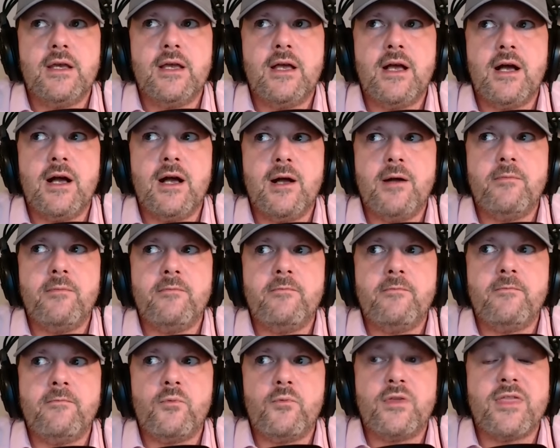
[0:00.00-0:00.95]

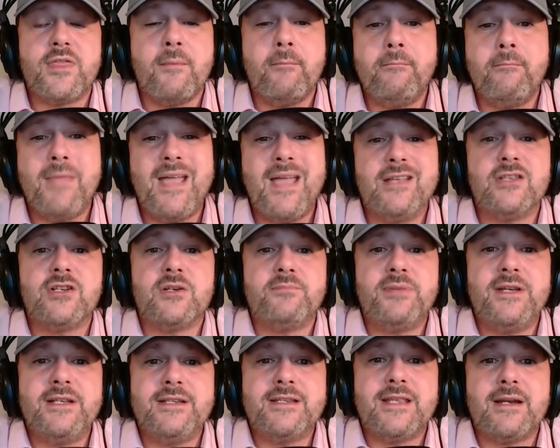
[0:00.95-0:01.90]
with a major
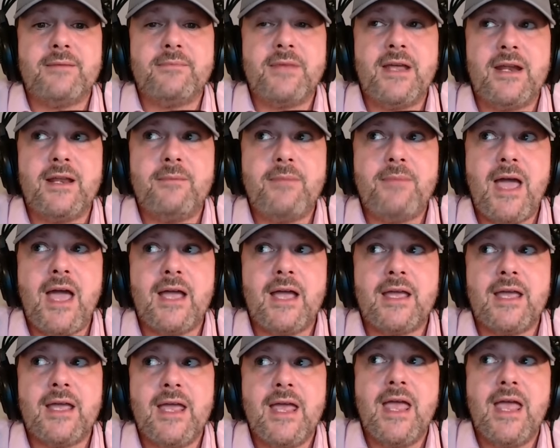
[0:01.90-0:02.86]
piece that I'm getting
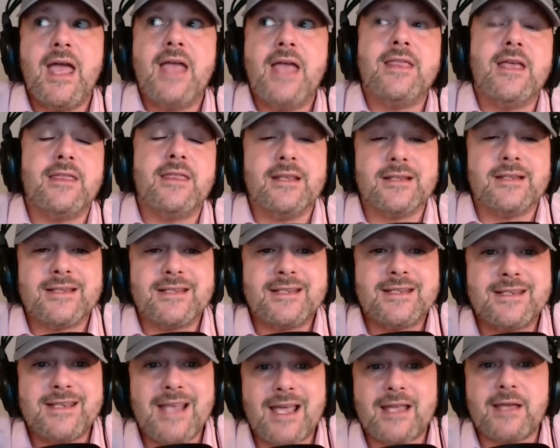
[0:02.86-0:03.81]
back? And then the
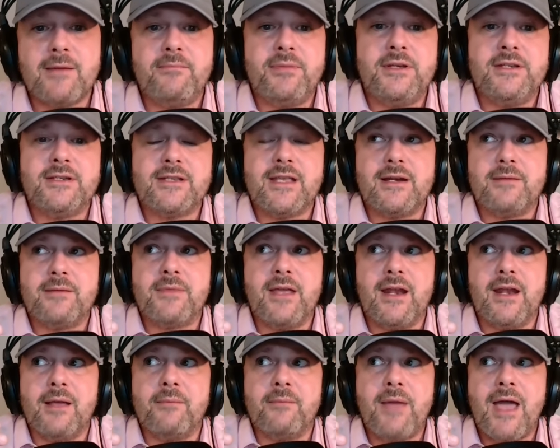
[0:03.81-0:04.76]
second piece that I'm
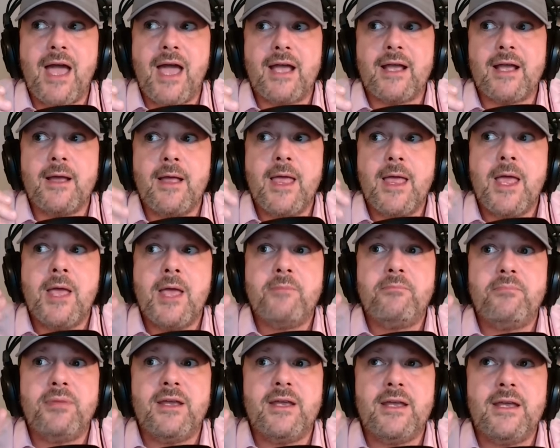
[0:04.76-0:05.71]
getting back
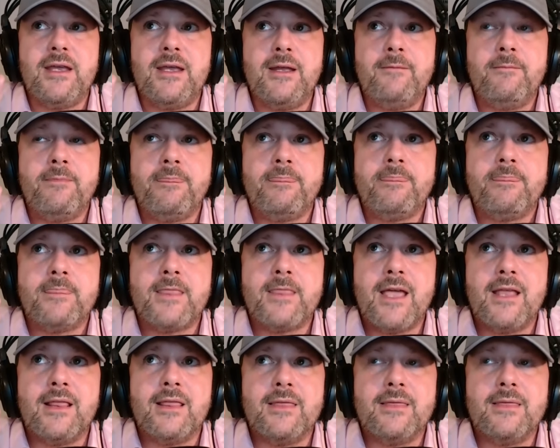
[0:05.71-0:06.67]
be
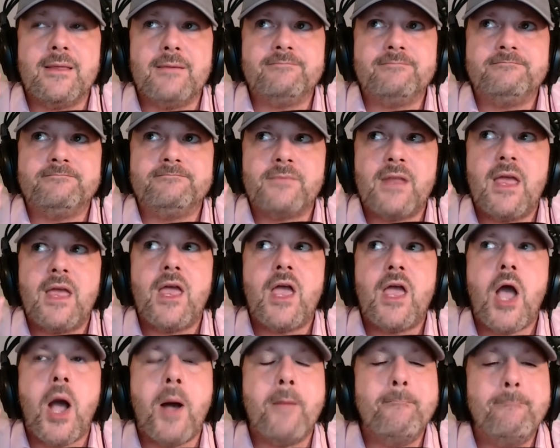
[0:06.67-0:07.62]

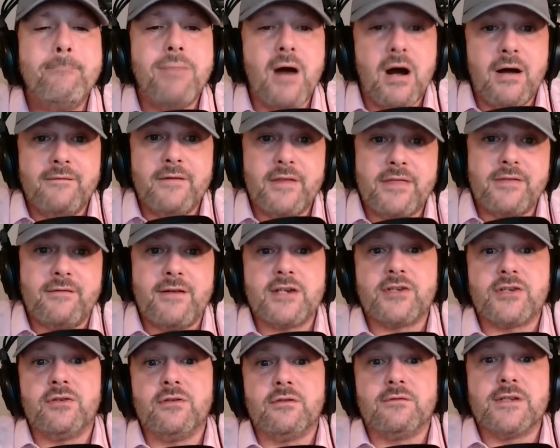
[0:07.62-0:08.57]
above a
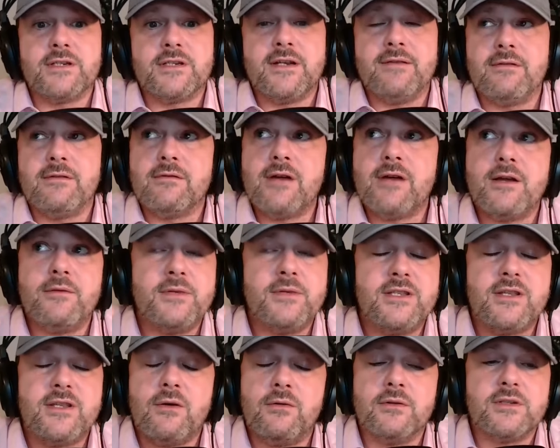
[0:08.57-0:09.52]
threshold receiver, right? We
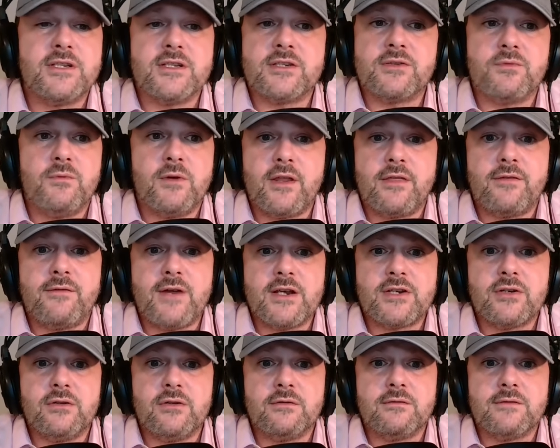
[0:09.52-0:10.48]
don't just want a
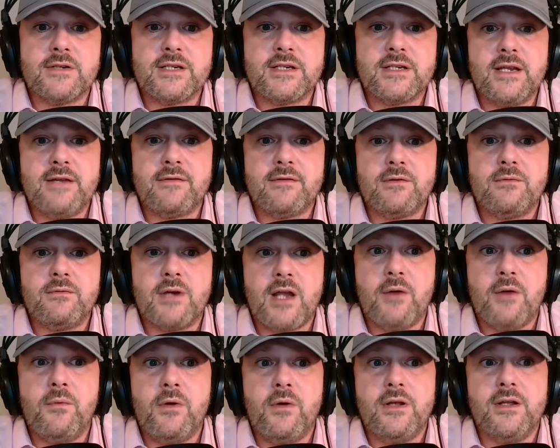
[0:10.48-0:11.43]
threshold receiver. What
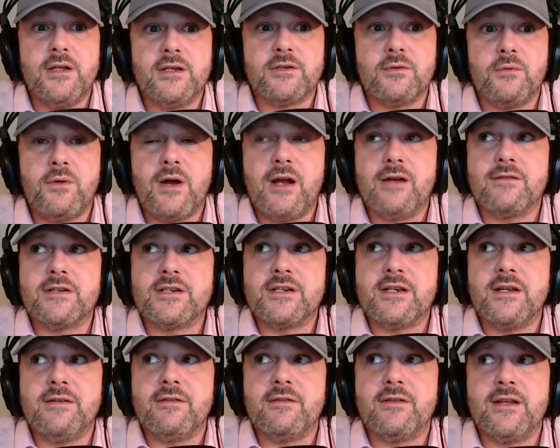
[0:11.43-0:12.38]
I want is a wide
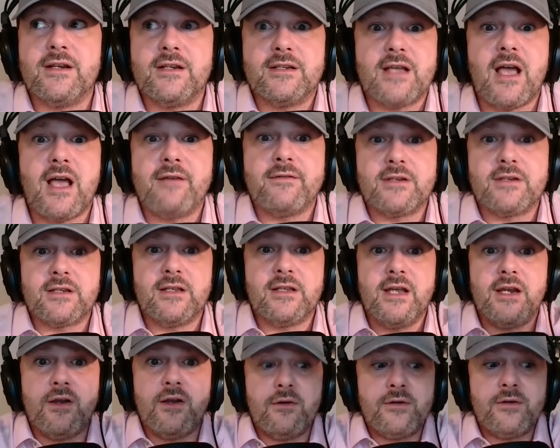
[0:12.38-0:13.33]
receiver that is
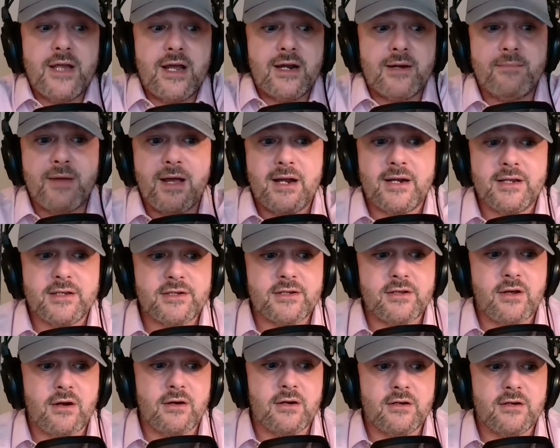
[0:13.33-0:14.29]
obviously and no doubt about it
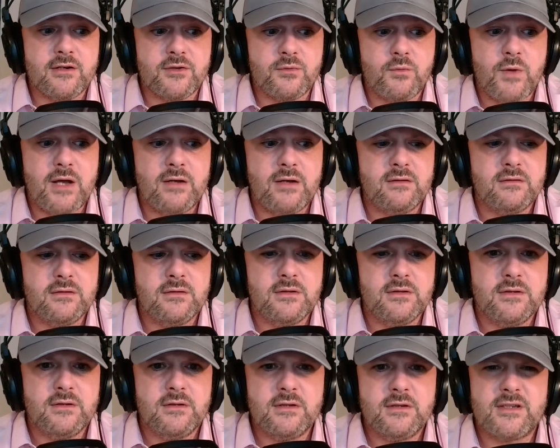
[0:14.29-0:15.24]
starter as well.
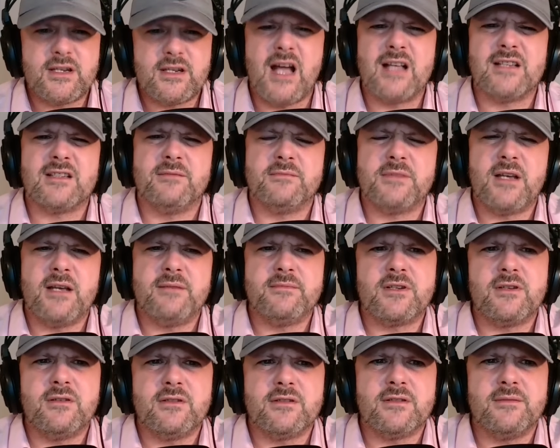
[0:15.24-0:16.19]
Scott
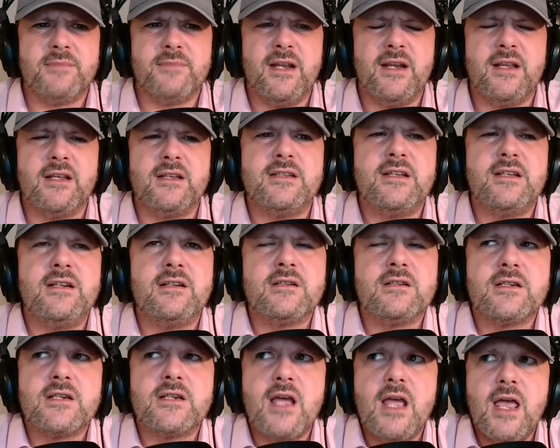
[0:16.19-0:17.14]
sometimes calls them innings
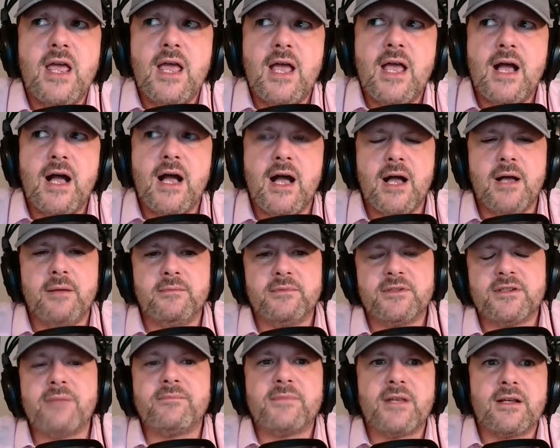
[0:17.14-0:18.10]
eaters,
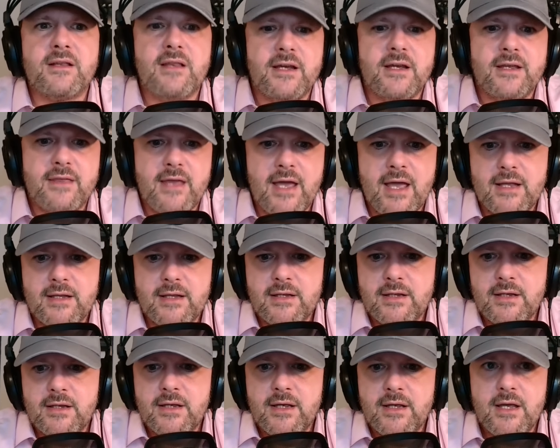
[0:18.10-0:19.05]
something like
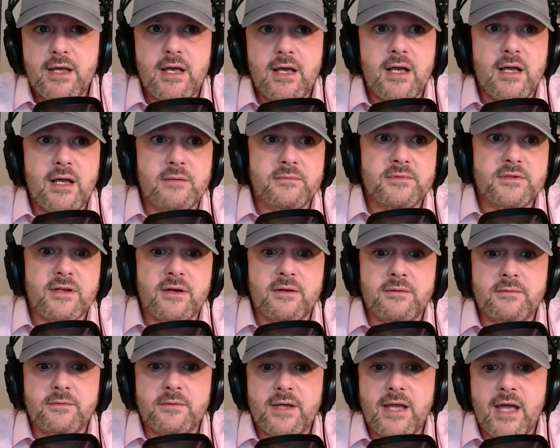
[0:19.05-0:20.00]
that.
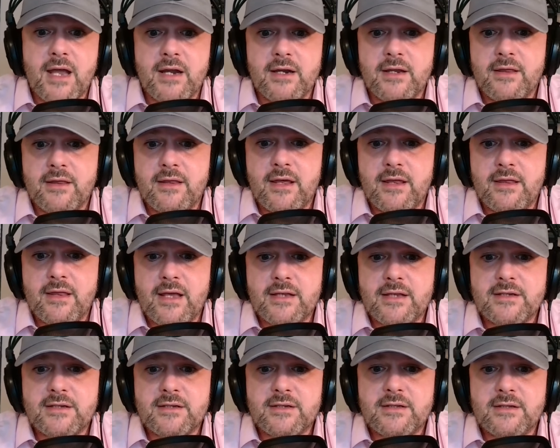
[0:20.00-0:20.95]
So again,
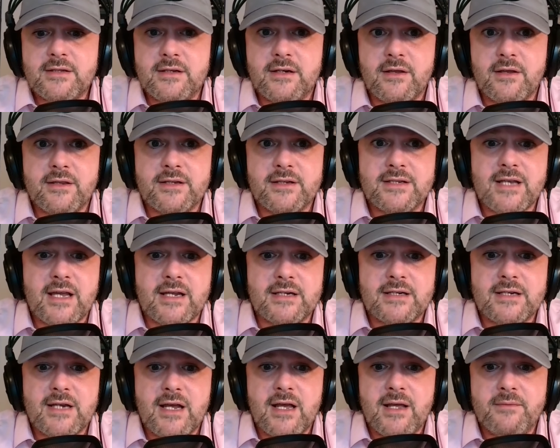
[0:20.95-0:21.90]
that's, you know, the
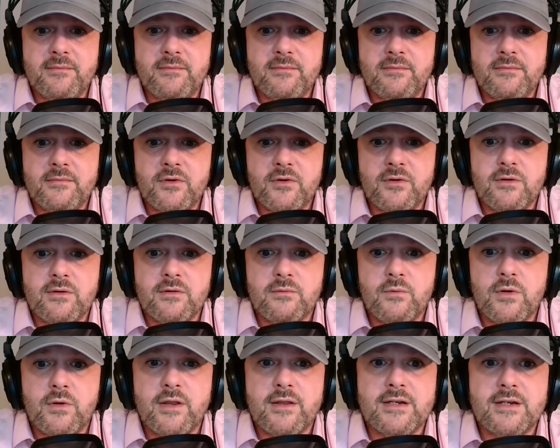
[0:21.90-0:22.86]
second time or
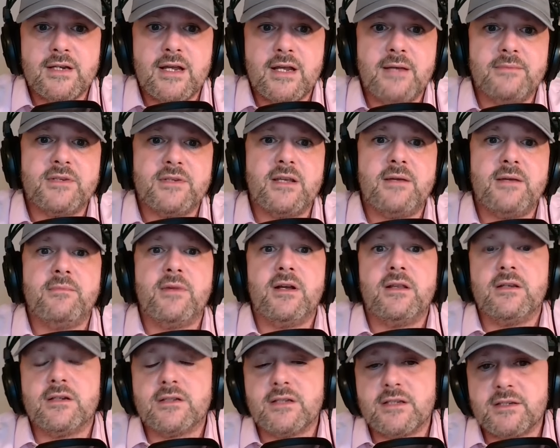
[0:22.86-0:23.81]
one of the times that you
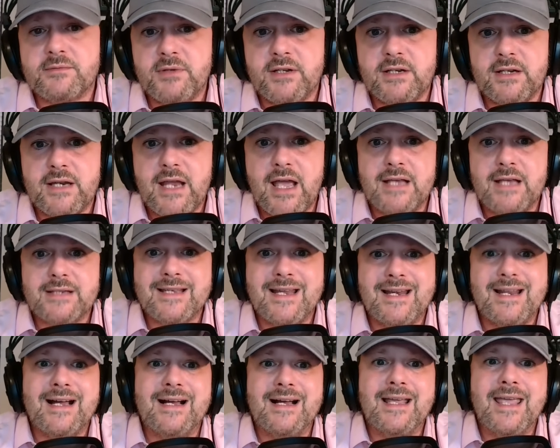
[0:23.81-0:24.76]
might look to split an
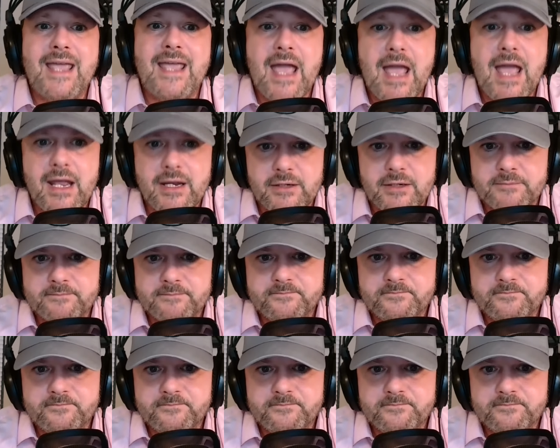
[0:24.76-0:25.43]
asset again